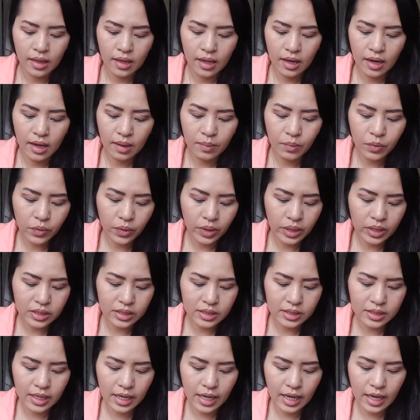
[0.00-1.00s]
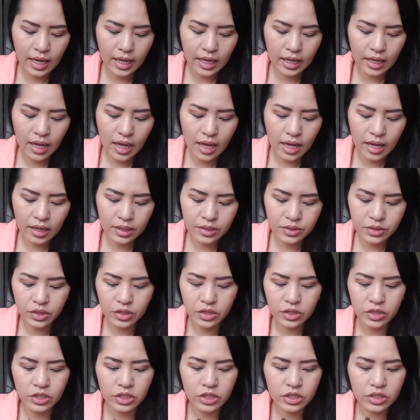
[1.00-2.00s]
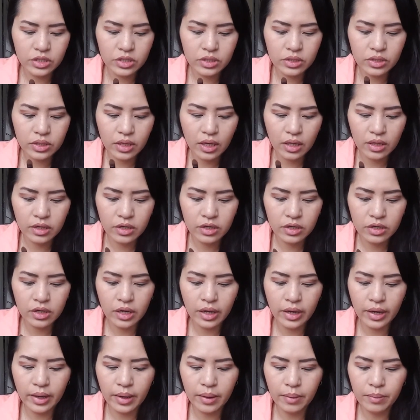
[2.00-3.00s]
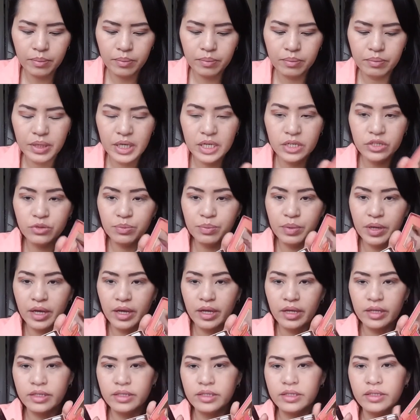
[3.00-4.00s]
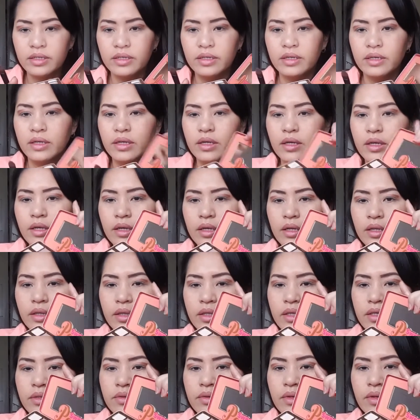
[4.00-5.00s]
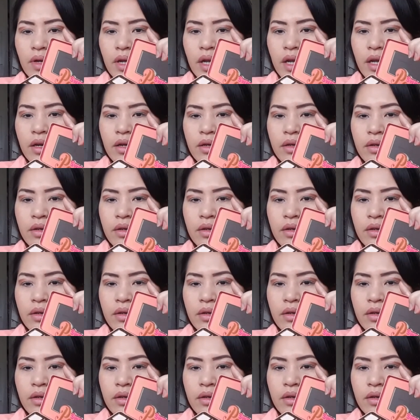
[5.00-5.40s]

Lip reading: And then I'm going to take a darker color, Peach Pit. This one right